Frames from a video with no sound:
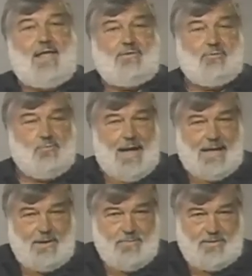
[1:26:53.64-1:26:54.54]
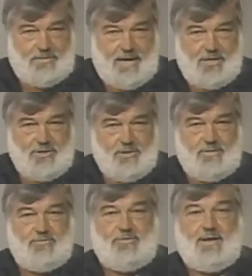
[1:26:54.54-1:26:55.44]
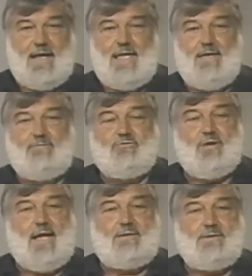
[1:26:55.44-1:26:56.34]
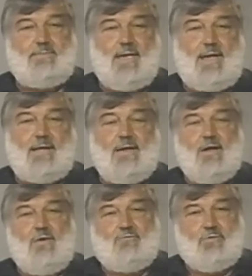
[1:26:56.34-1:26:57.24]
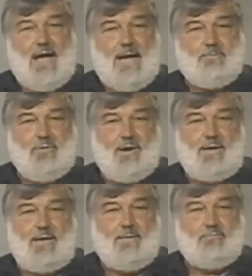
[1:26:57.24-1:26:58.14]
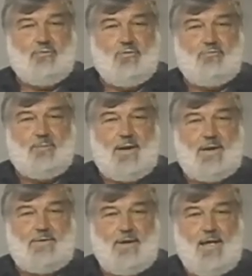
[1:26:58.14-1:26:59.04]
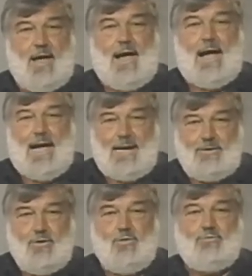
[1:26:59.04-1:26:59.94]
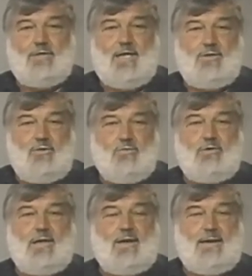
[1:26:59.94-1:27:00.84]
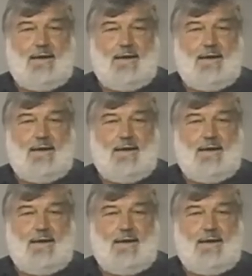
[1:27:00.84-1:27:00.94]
take the recommendations that I have tried to make for operating improvement, I know that you